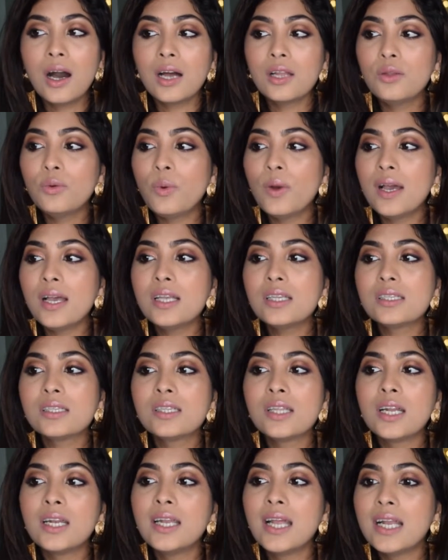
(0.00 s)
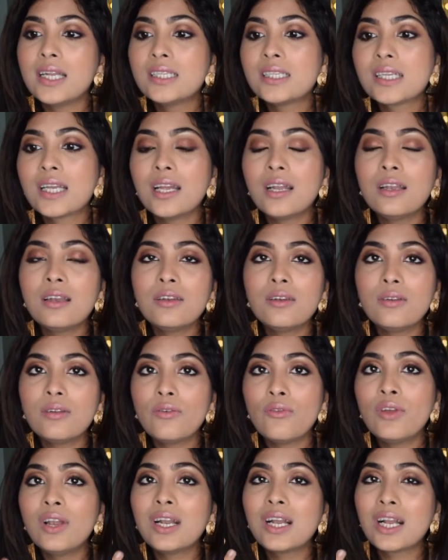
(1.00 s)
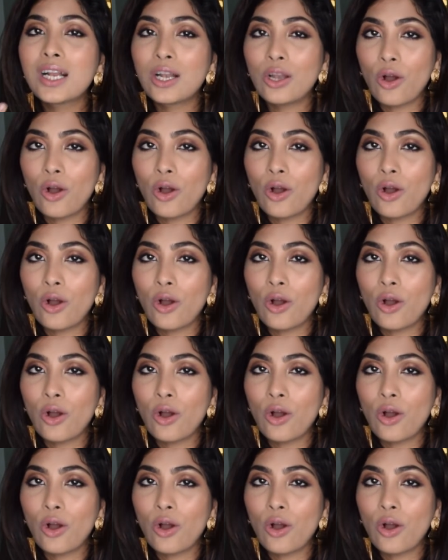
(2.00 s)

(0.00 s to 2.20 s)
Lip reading: Otherwise the dead skin will